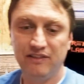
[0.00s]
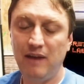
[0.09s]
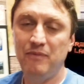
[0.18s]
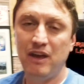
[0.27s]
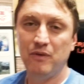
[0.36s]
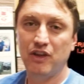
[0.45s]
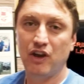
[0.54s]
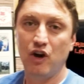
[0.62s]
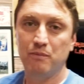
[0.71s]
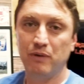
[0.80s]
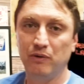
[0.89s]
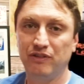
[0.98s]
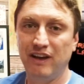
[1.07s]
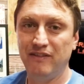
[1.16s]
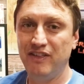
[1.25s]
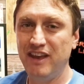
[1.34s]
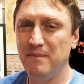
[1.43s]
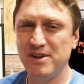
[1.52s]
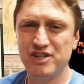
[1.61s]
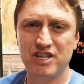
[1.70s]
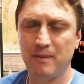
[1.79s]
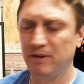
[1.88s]
Same thing with the GoPro 7. The
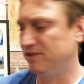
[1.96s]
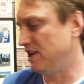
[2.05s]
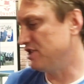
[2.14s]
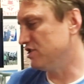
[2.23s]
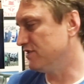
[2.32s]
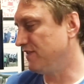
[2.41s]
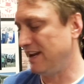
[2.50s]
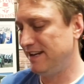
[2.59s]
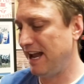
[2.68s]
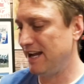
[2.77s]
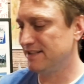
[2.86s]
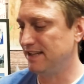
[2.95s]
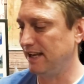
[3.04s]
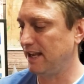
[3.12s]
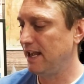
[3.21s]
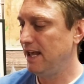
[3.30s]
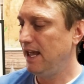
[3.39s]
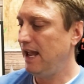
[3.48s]
image stabilization's fantastic.